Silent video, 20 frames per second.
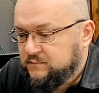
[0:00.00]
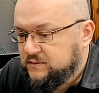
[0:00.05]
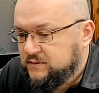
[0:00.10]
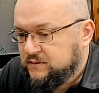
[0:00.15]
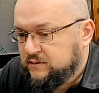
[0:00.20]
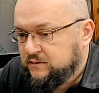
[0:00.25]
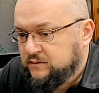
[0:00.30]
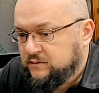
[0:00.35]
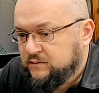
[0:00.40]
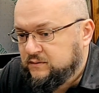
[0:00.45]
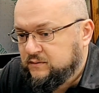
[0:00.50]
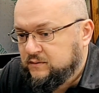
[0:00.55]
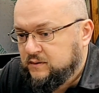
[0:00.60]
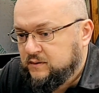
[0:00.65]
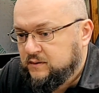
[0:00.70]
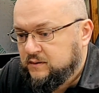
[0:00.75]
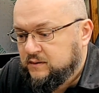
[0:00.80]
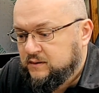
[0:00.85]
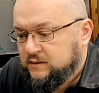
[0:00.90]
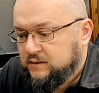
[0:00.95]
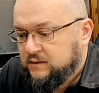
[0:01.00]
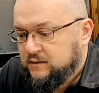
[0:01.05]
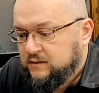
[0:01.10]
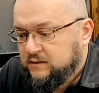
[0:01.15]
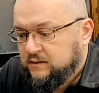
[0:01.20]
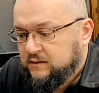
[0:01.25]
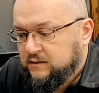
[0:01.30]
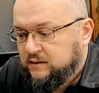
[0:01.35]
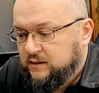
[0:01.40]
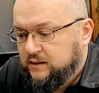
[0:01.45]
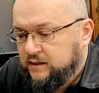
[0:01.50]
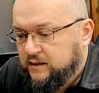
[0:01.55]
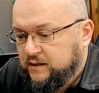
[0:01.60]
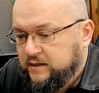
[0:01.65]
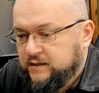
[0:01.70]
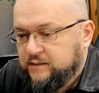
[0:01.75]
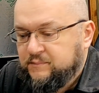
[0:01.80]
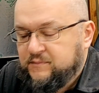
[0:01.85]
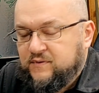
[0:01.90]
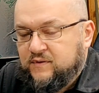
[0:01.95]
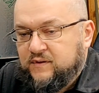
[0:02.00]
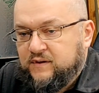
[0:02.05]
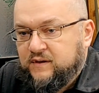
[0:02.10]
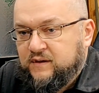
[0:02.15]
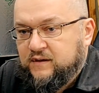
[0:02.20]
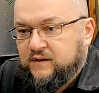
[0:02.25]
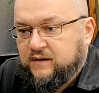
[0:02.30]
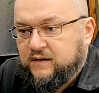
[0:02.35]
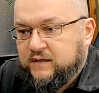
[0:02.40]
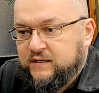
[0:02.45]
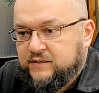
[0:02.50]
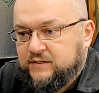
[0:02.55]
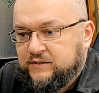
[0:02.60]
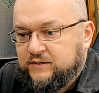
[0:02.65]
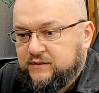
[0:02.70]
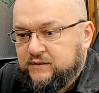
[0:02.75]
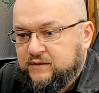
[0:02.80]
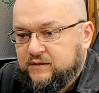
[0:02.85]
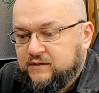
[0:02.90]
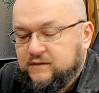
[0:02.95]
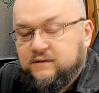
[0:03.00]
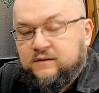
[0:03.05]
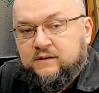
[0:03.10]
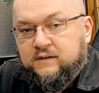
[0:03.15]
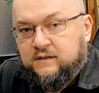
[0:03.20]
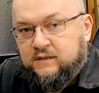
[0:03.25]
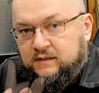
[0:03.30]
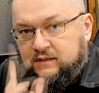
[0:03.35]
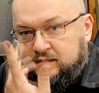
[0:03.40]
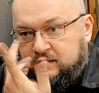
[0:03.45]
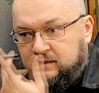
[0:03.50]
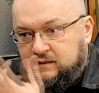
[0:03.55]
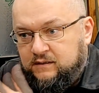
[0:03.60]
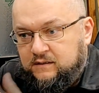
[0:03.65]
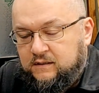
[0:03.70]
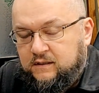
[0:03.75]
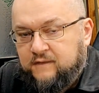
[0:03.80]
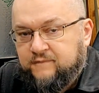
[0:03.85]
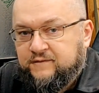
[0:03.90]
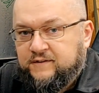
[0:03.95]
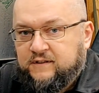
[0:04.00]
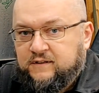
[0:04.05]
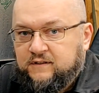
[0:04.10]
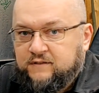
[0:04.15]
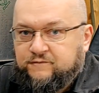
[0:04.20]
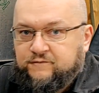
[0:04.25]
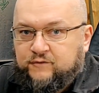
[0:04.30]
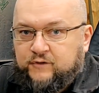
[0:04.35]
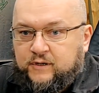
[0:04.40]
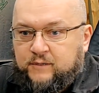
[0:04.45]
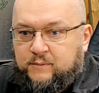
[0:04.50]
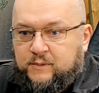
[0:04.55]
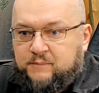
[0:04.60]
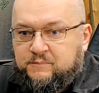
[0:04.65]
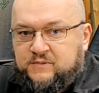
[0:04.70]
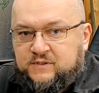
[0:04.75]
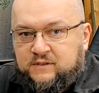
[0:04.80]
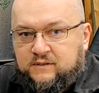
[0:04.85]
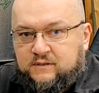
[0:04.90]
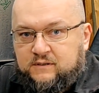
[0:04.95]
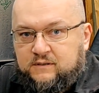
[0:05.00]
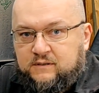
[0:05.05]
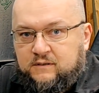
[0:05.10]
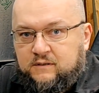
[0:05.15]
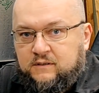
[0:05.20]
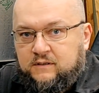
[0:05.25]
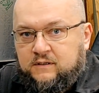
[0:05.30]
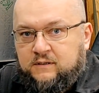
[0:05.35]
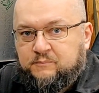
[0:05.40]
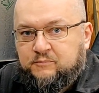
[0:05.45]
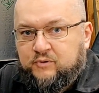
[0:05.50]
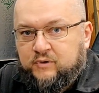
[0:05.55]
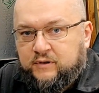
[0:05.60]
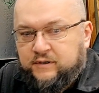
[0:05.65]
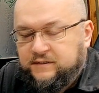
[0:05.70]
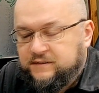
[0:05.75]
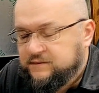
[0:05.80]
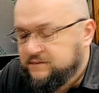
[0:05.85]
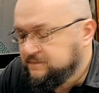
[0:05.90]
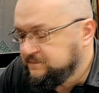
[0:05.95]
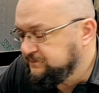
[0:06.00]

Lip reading: So I'm thinking actually lifting the frame upright,